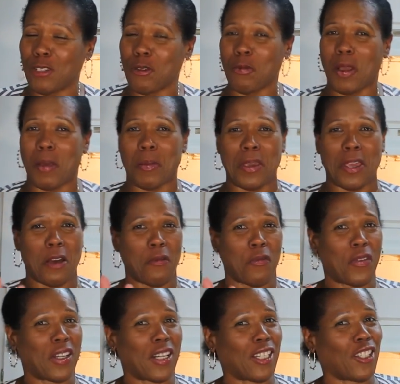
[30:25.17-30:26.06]
You might be
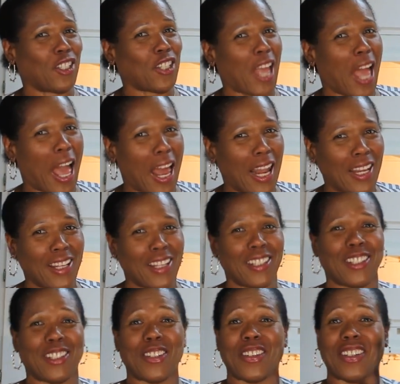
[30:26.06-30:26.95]
up for the
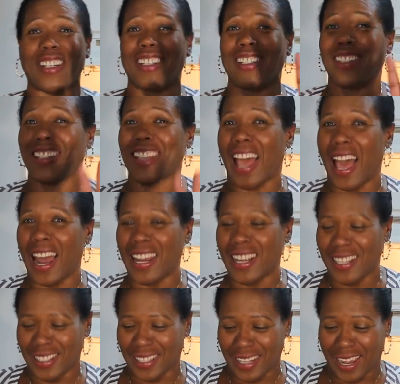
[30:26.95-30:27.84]
challenge. You can
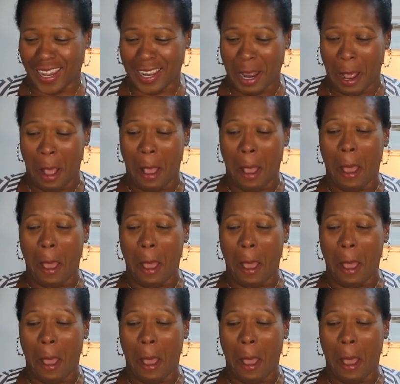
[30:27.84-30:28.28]
challenge it.